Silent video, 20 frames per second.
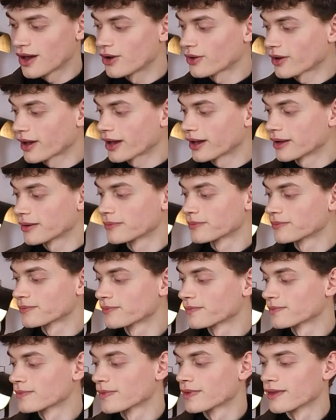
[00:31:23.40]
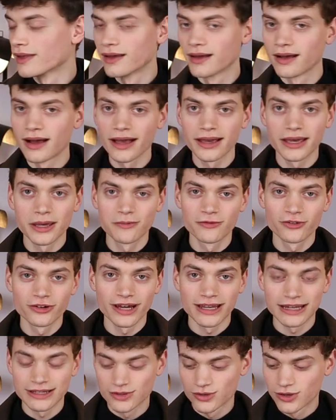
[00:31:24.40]
Okay. I keep
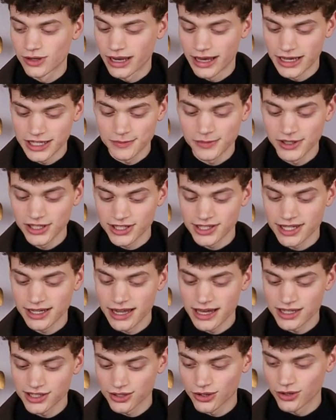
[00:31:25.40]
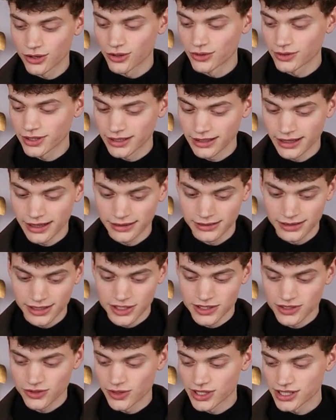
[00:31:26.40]
forgetting to place, but it's the last code and then
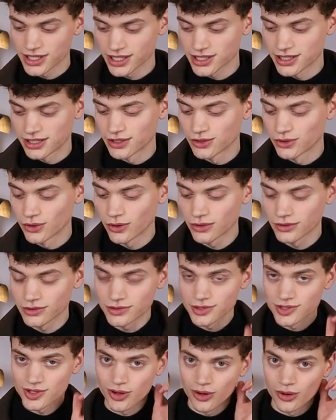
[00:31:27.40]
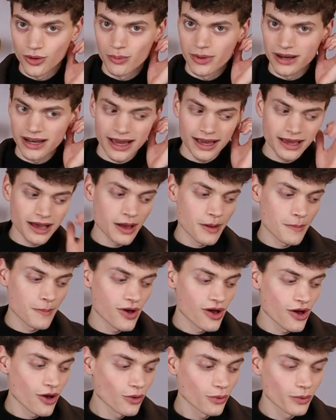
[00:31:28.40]
this tree is actually done. So, but I
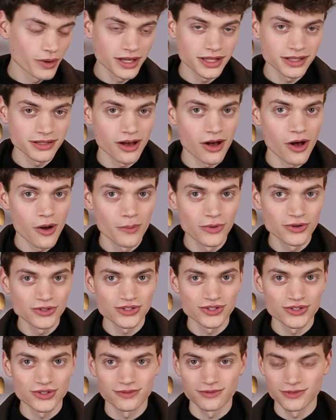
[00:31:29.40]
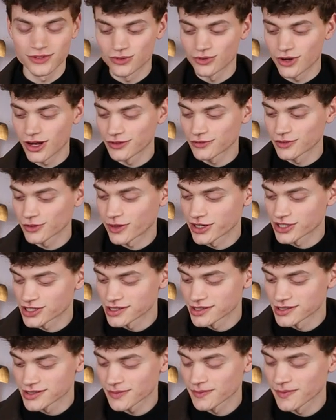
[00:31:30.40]
am always almost through all the
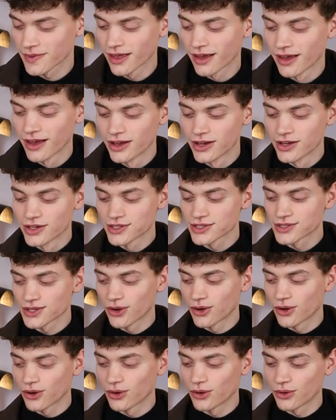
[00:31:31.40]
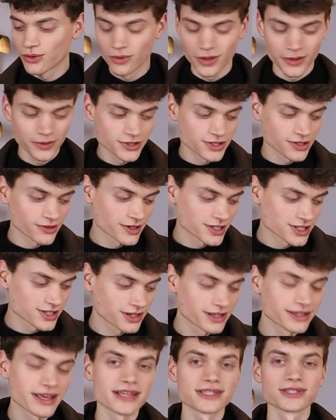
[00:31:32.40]
questions. So, what was the
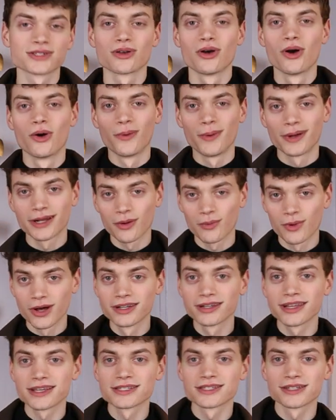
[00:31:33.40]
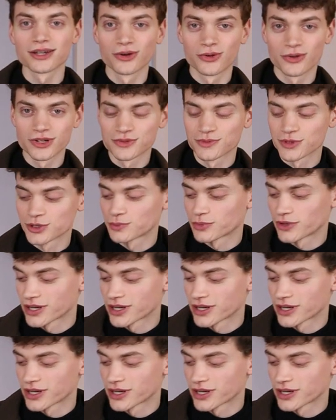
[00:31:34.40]
question? Yes, what I want as a Christmas